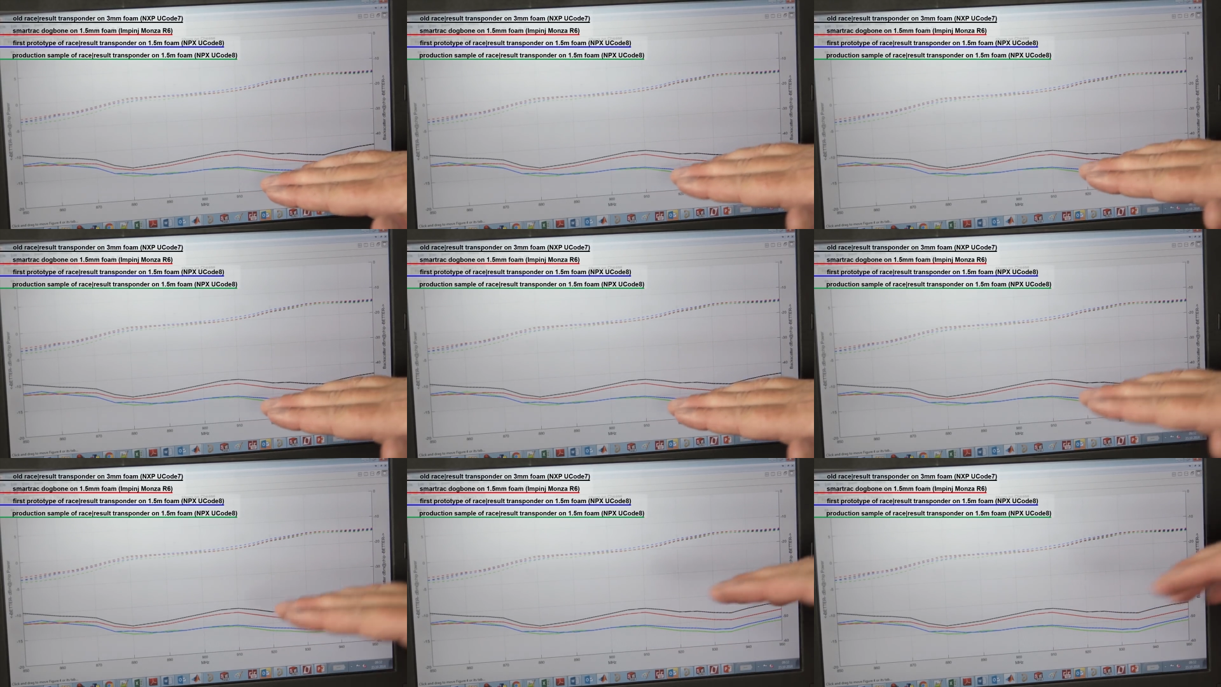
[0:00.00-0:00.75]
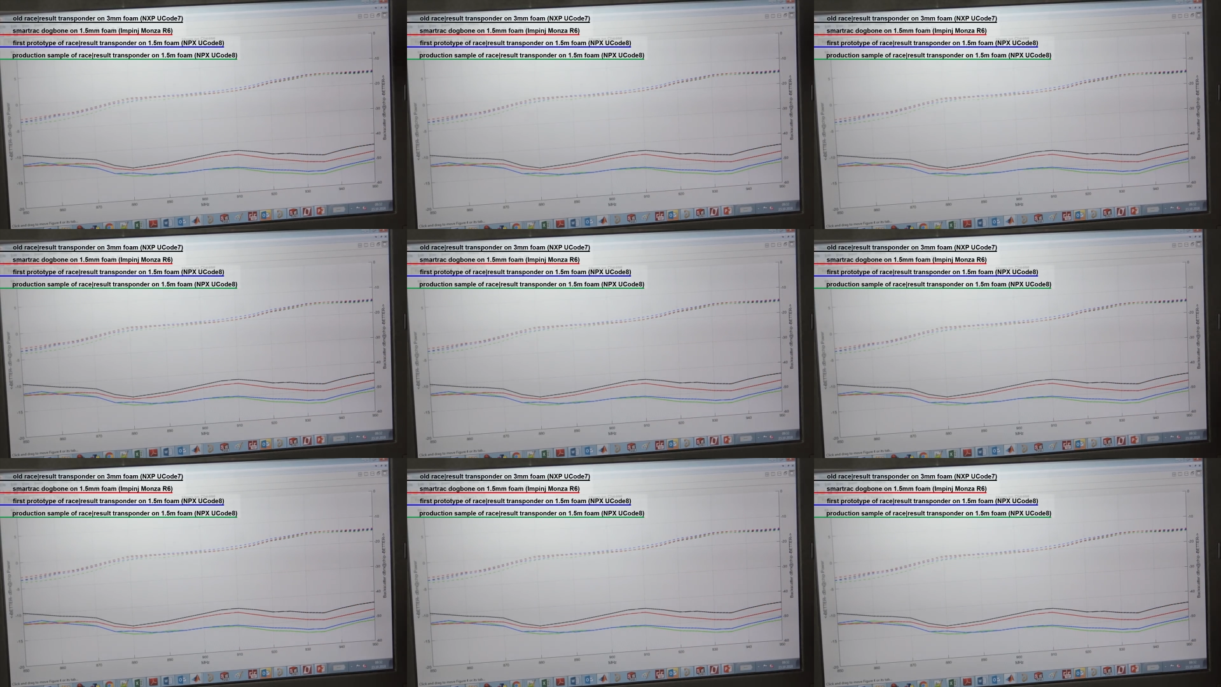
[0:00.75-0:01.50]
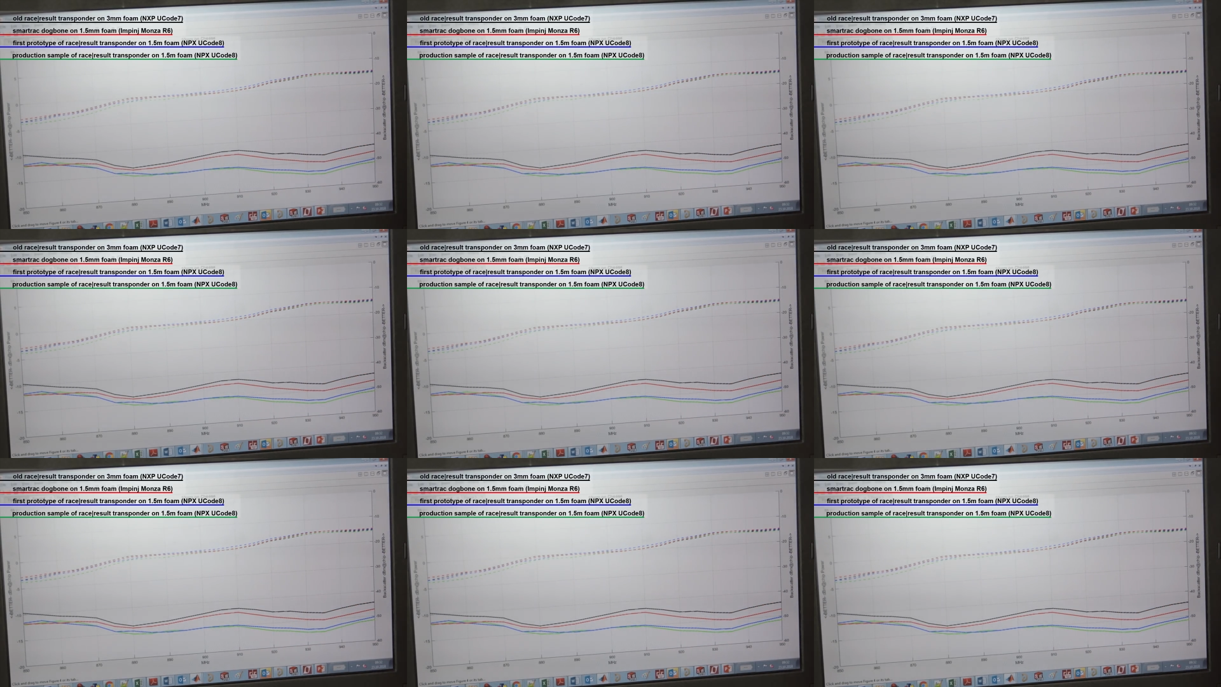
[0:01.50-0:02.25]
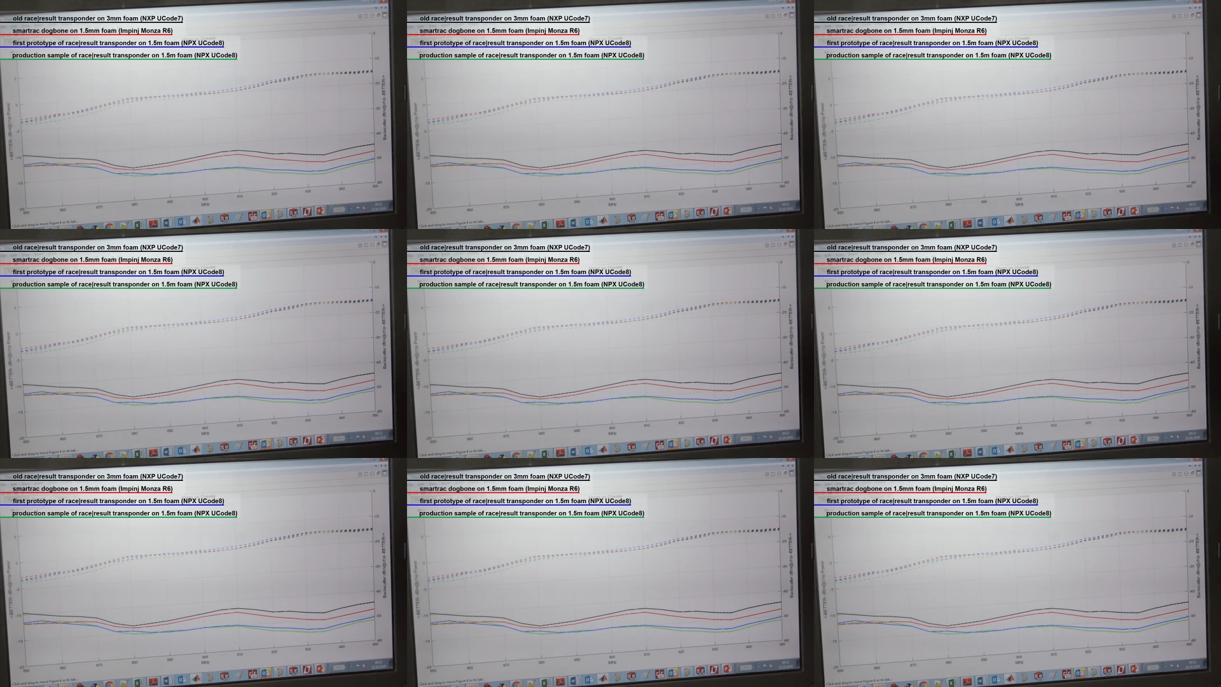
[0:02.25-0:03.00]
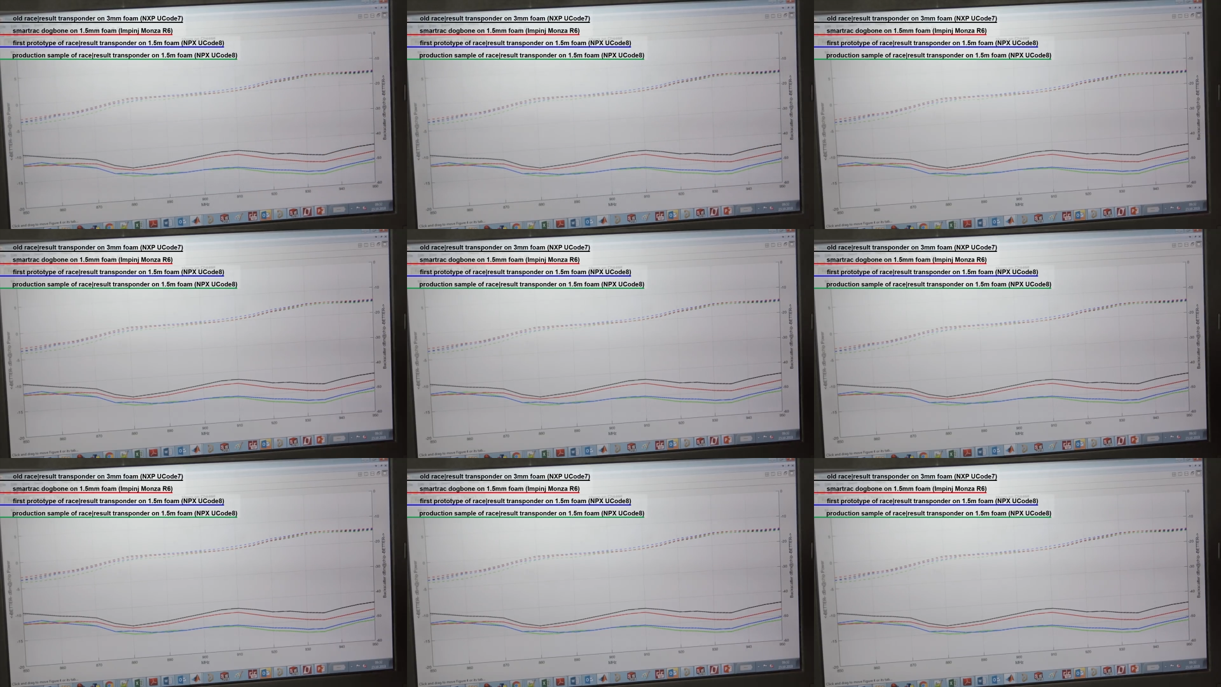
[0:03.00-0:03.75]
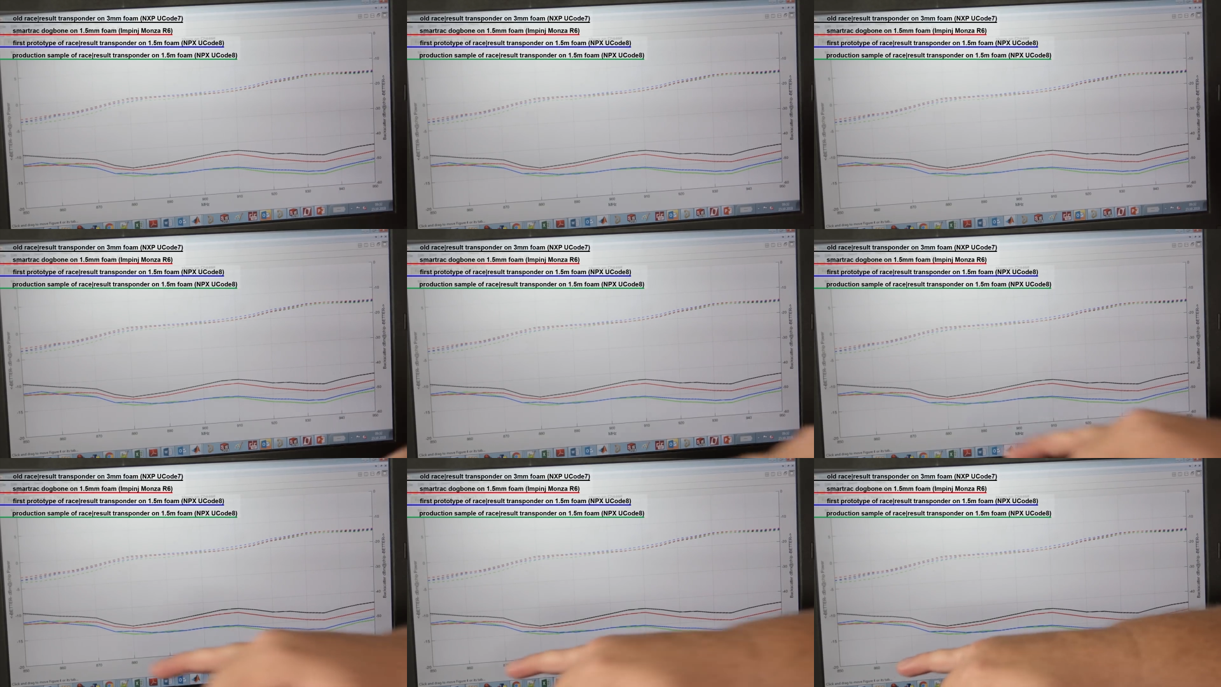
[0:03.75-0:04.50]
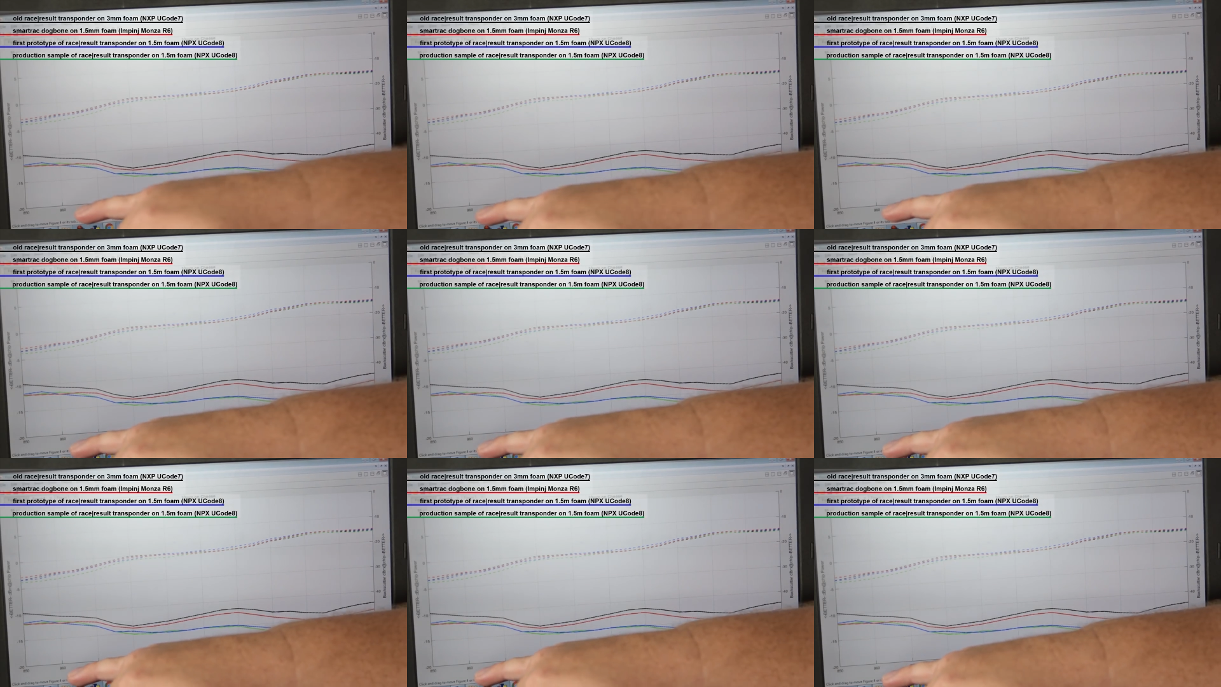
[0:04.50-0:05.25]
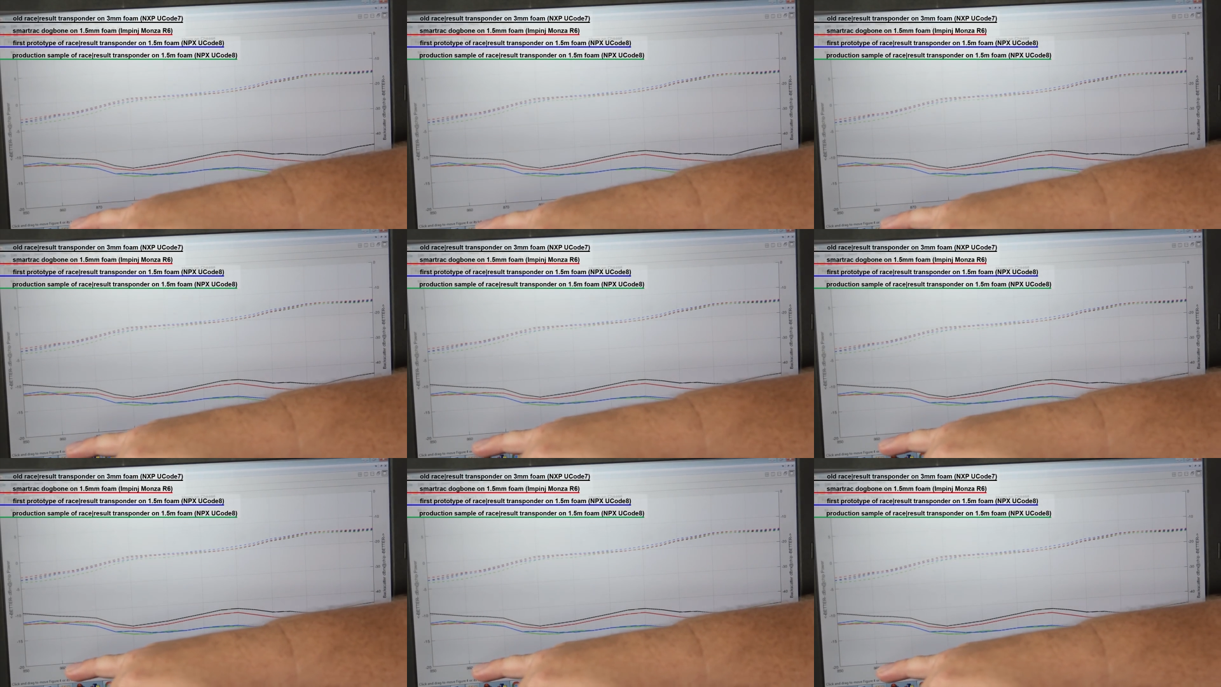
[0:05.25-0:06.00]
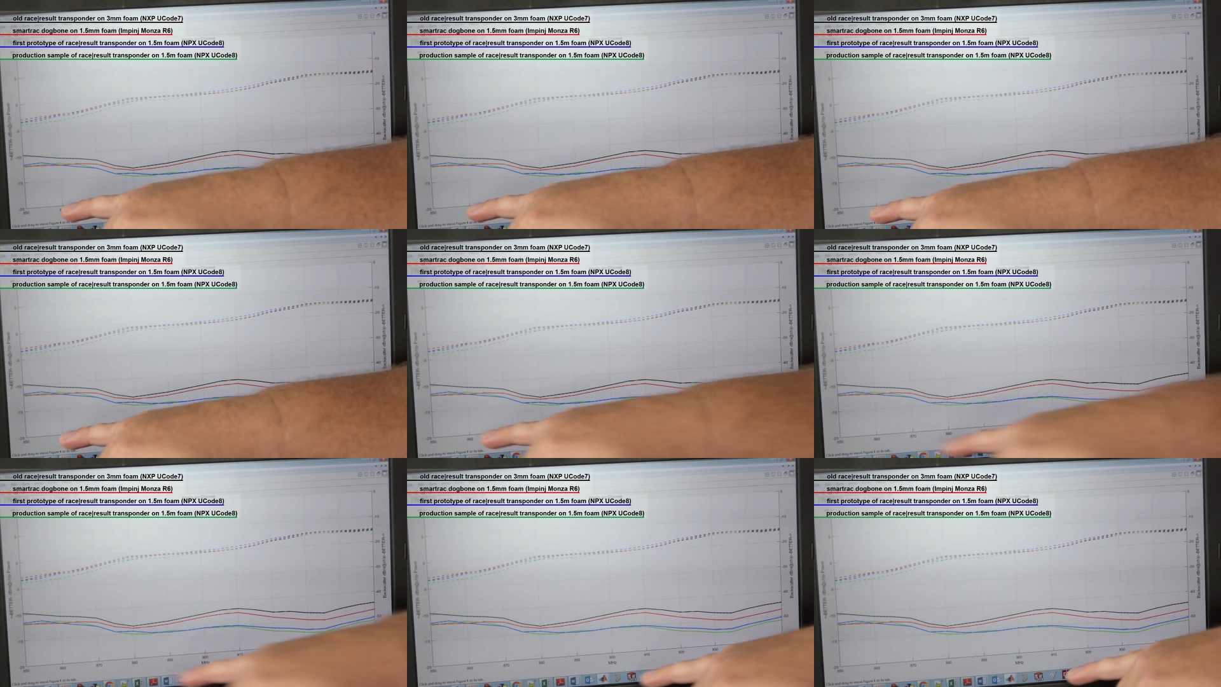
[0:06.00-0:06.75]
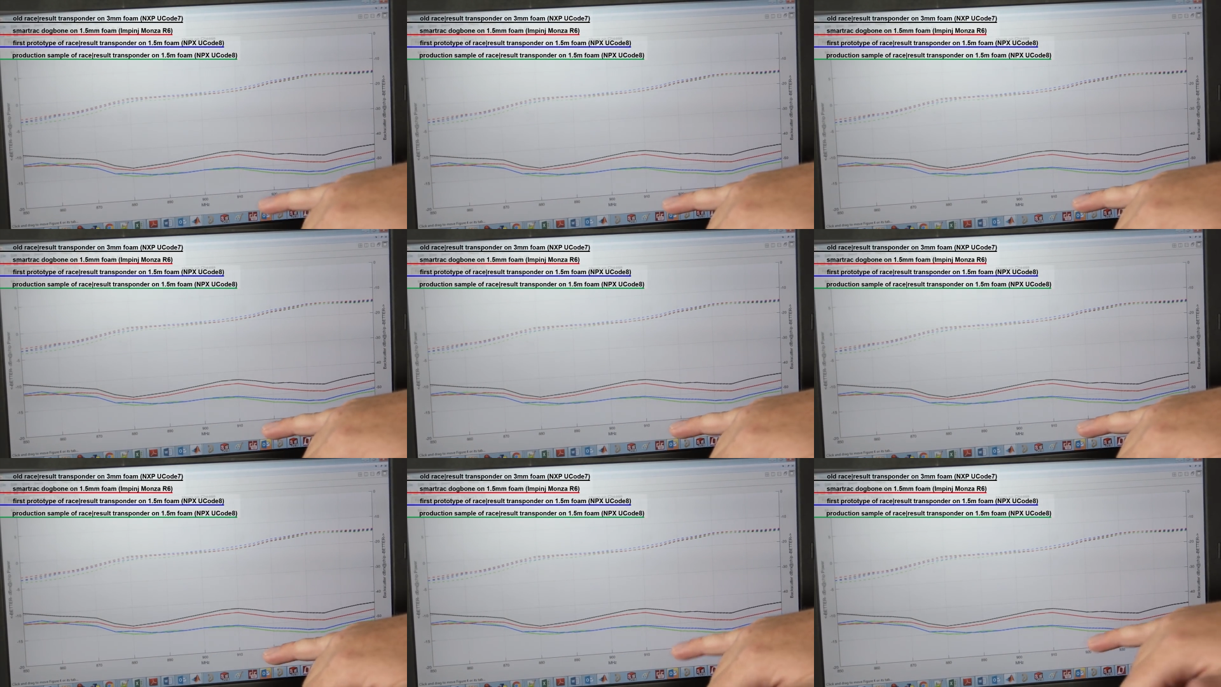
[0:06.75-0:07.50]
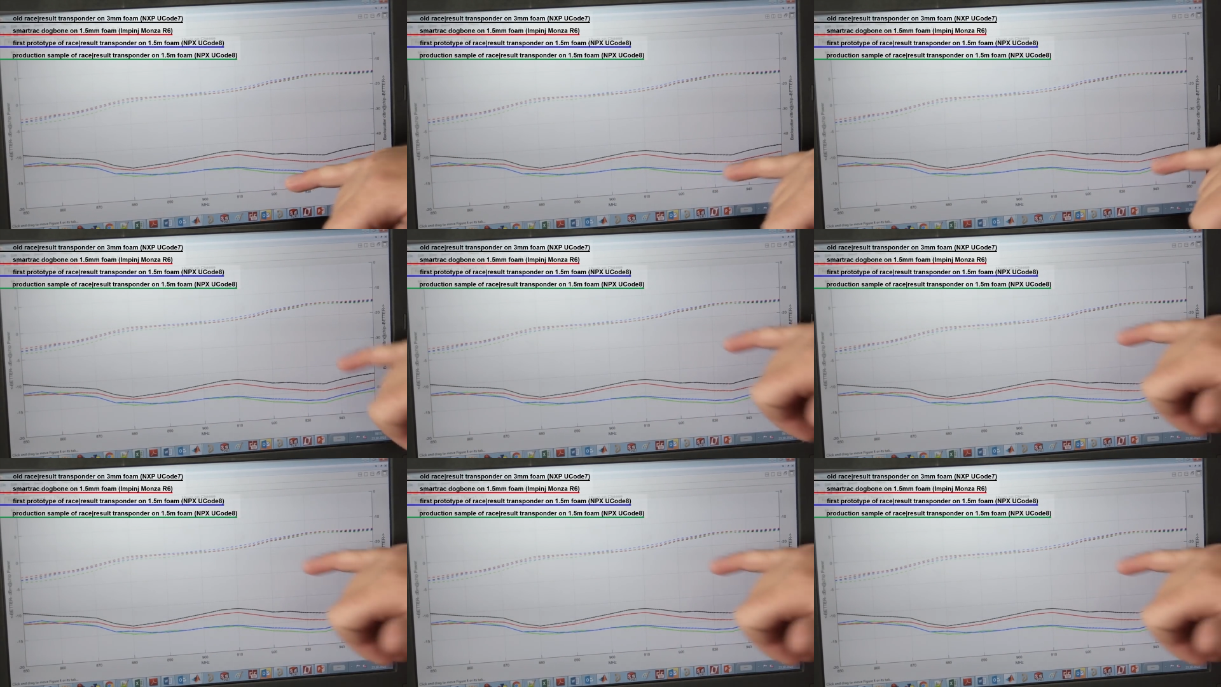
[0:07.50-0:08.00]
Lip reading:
(no speaker visible)